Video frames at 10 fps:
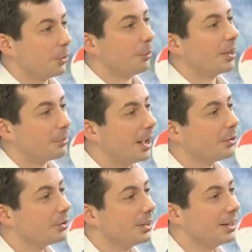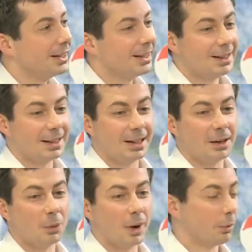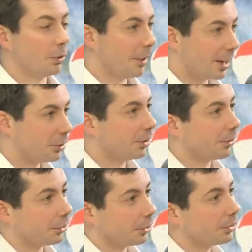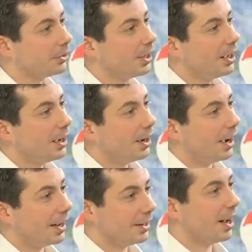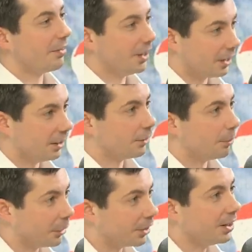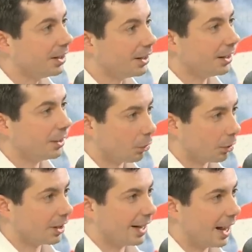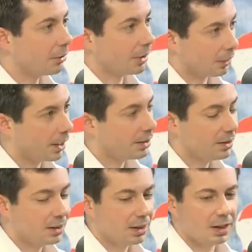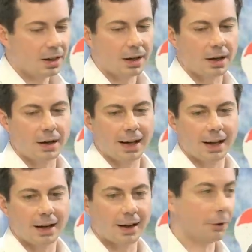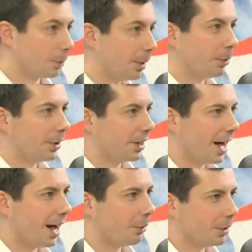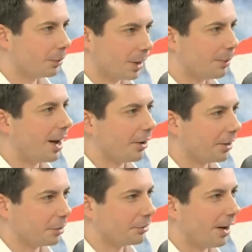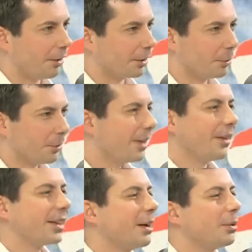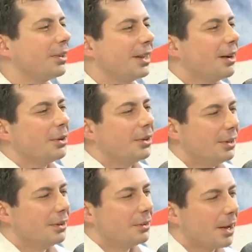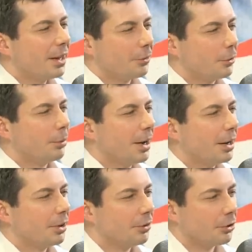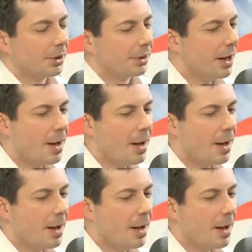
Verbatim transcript: to my spouse. Uh, when it was my turn to serve, uh, I did not fake a disability uh, in order to get out. I went. Uh, and I look people in the eye when, when I'm hiring or firing them, right? Like that would hmm. that would my lizard Be brain would enjoy it.